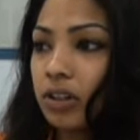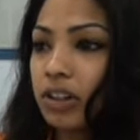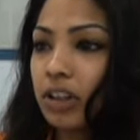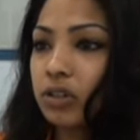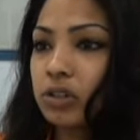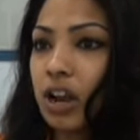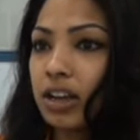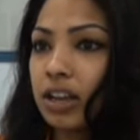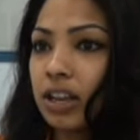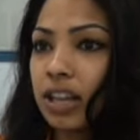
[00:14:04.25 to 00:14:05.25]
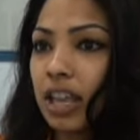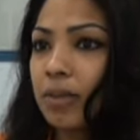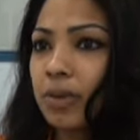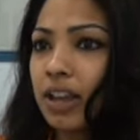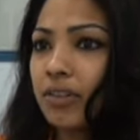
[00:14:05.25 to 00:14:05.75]
they're trying to
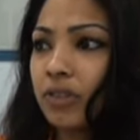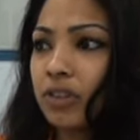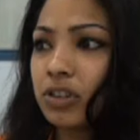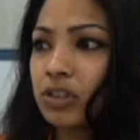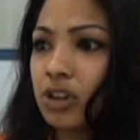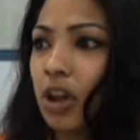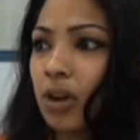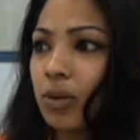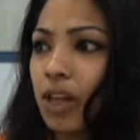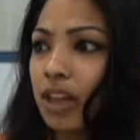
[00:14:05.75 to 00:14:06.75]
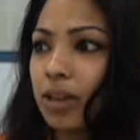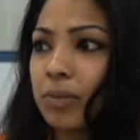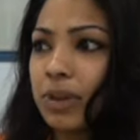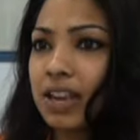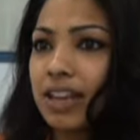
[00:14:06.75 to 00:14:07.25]
campaign for the show, like,
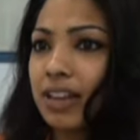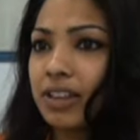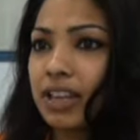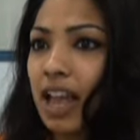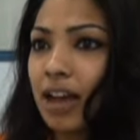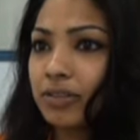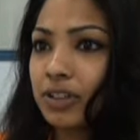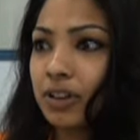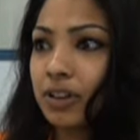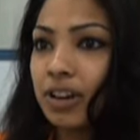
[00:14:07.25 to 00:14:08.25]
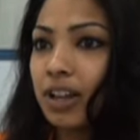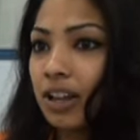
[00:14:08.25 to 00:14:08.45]
immediately after